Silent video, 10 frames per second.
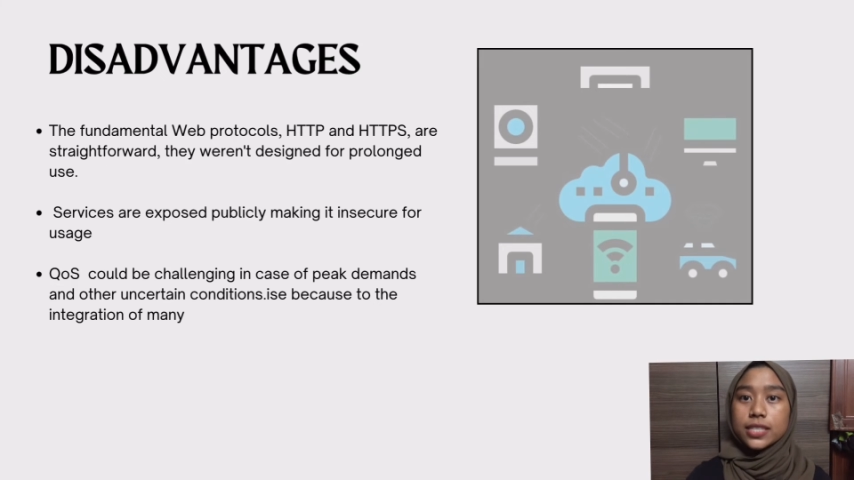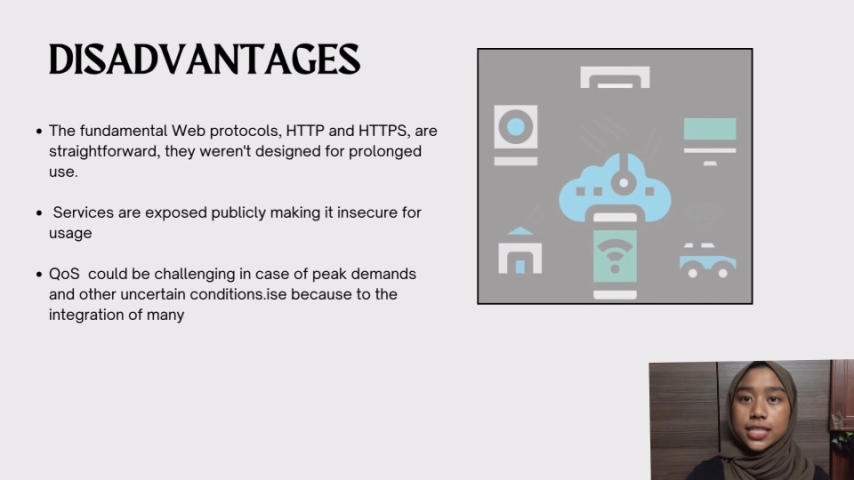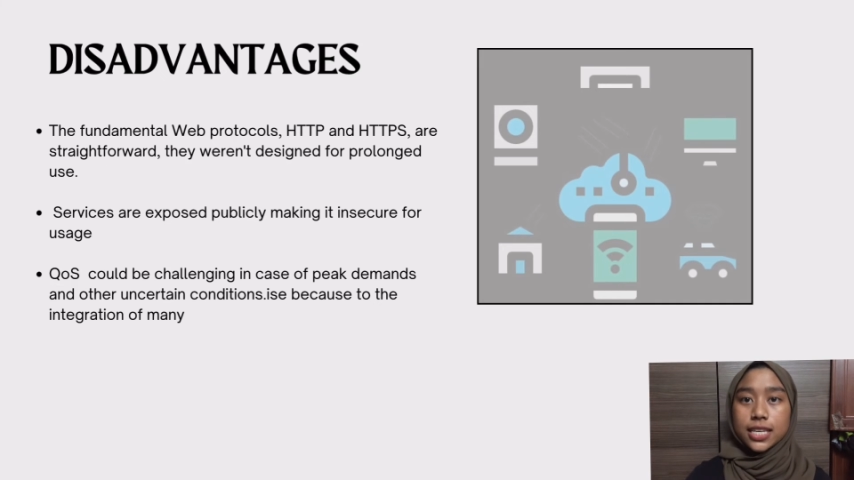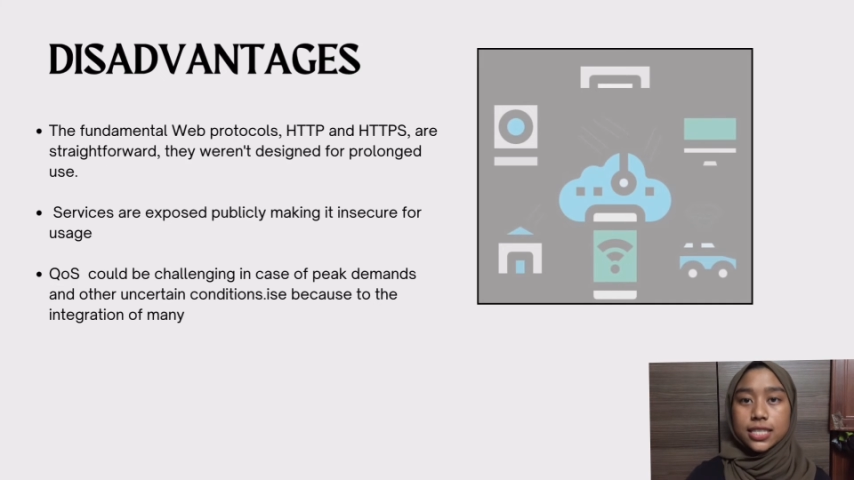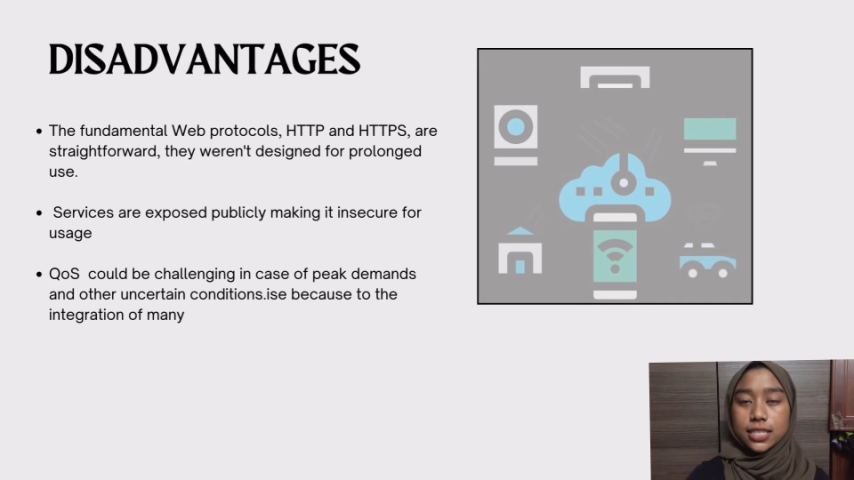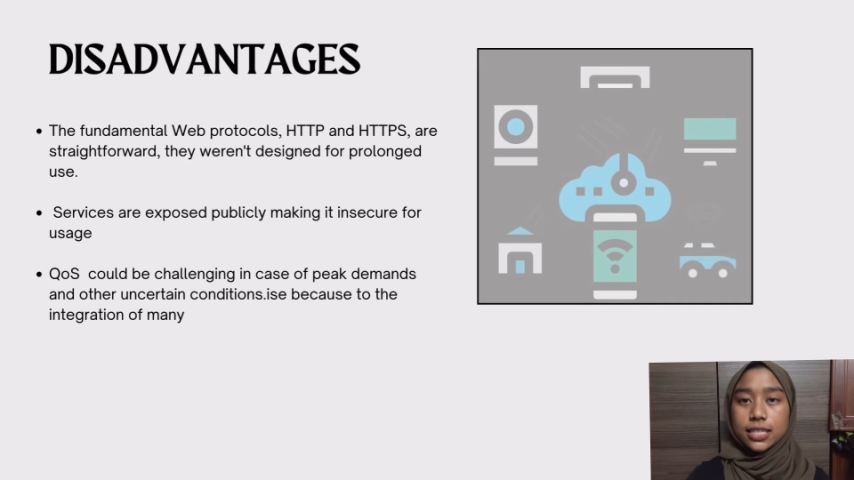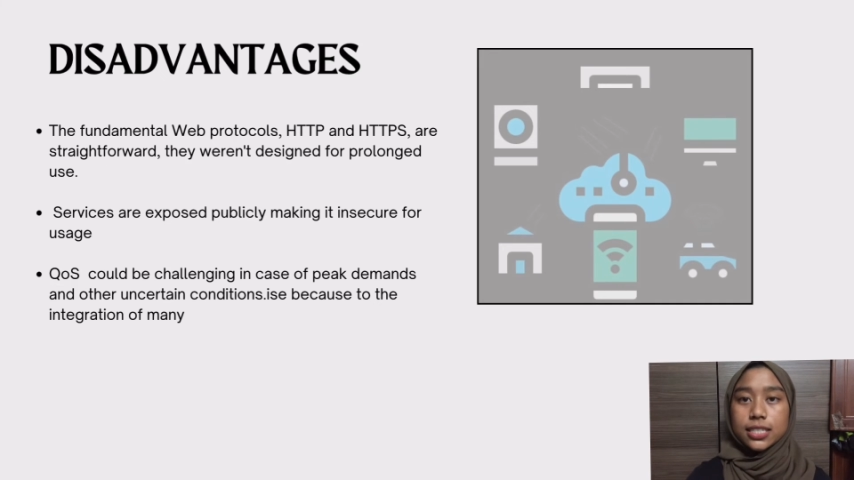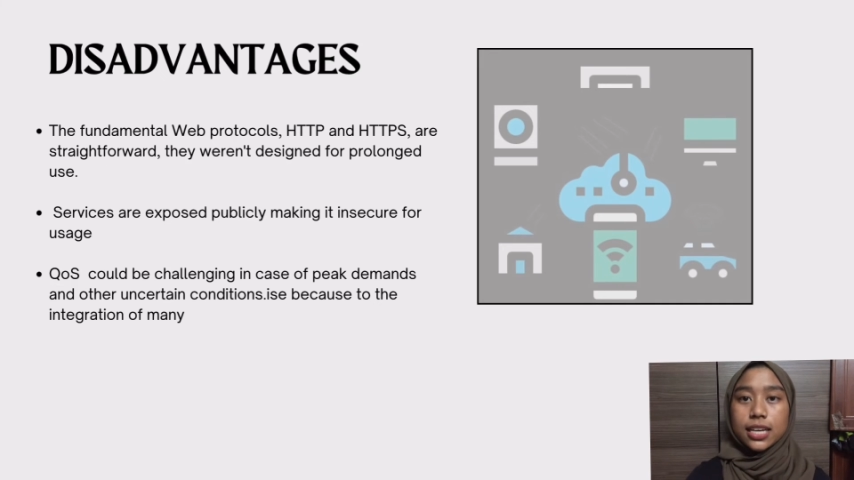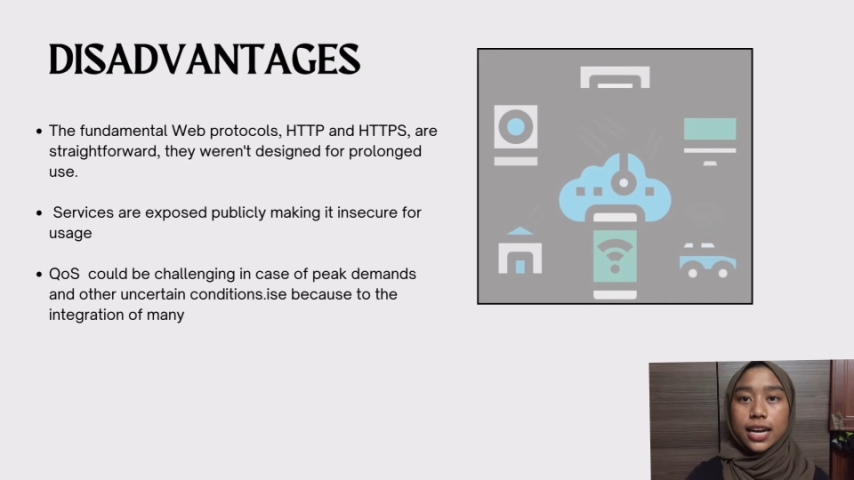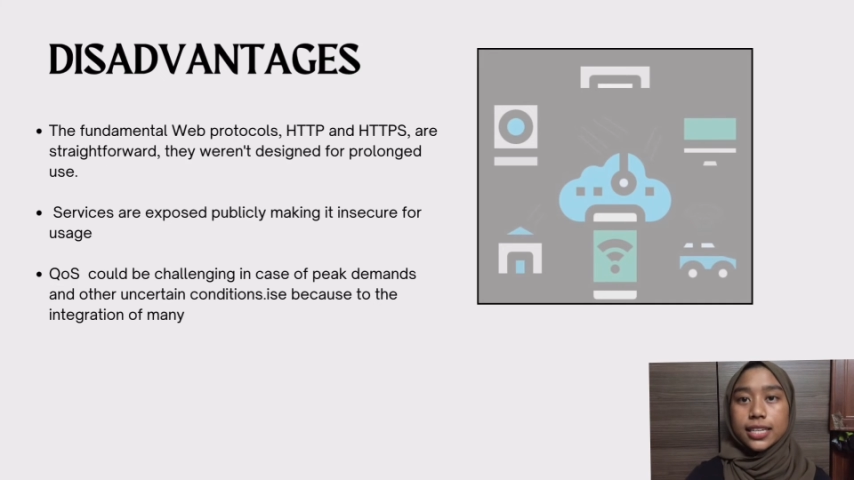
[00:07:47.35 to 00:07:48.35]
session
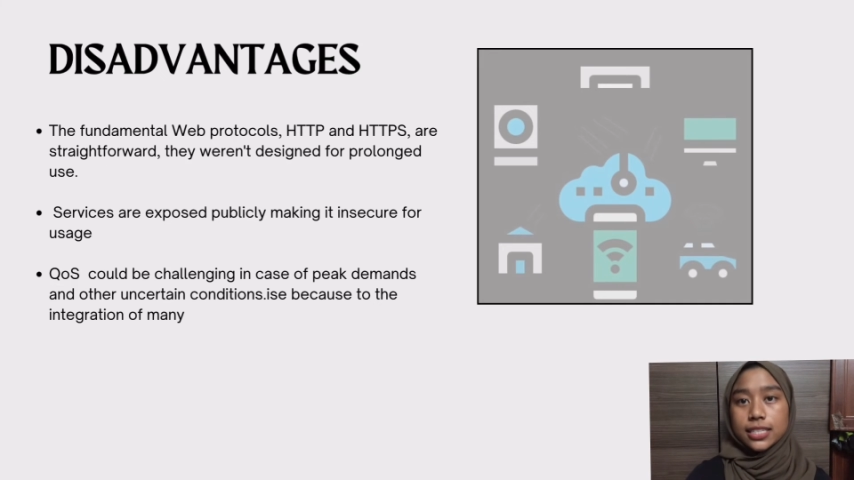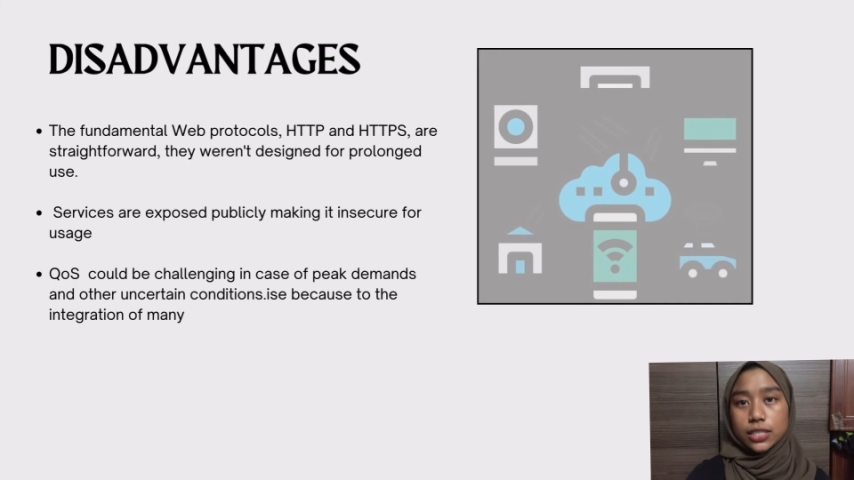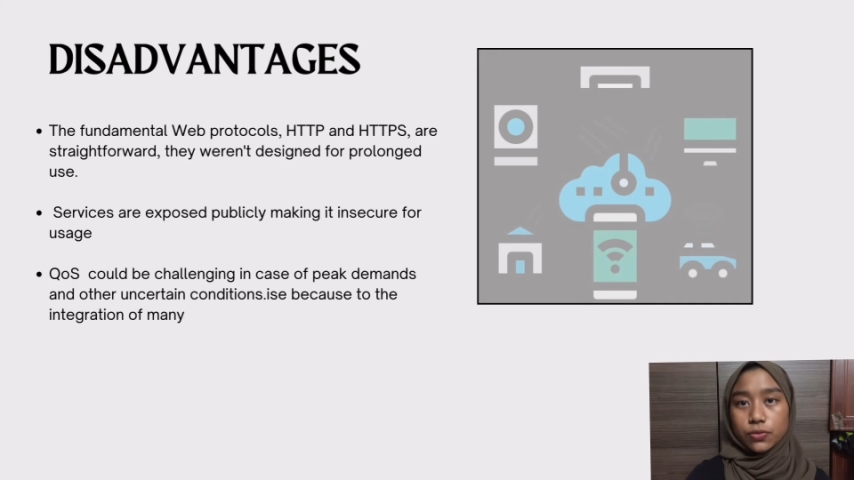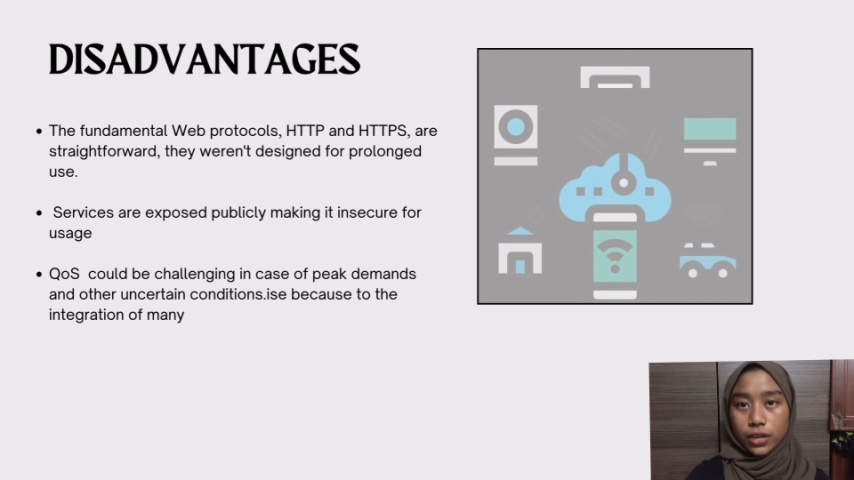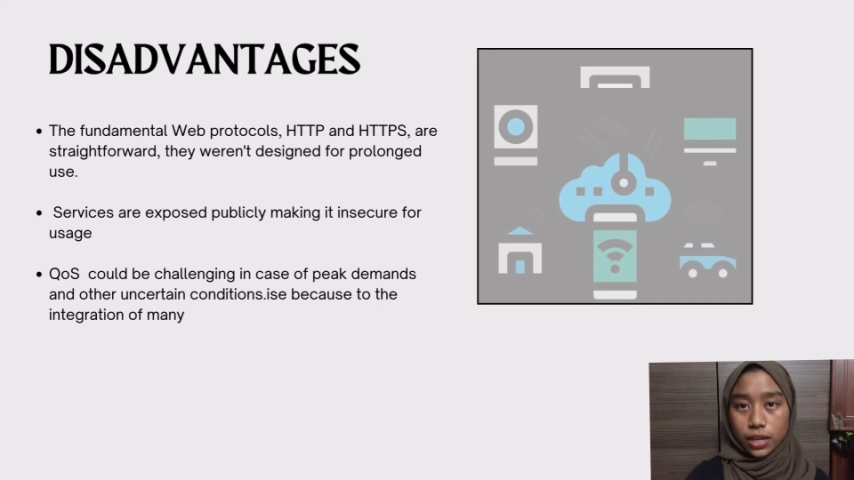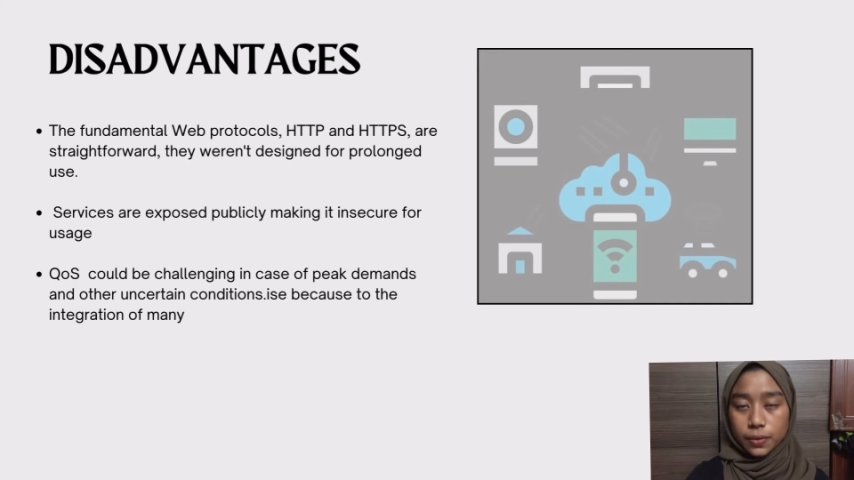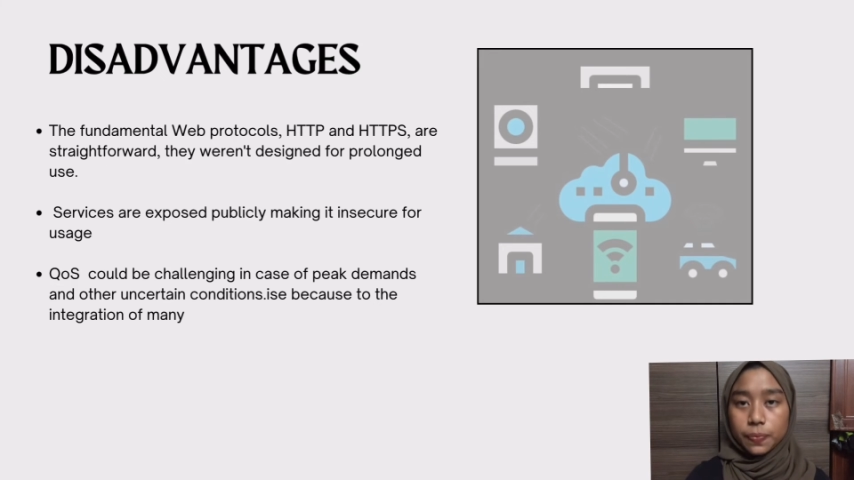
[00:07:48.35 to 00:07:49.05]
identifier.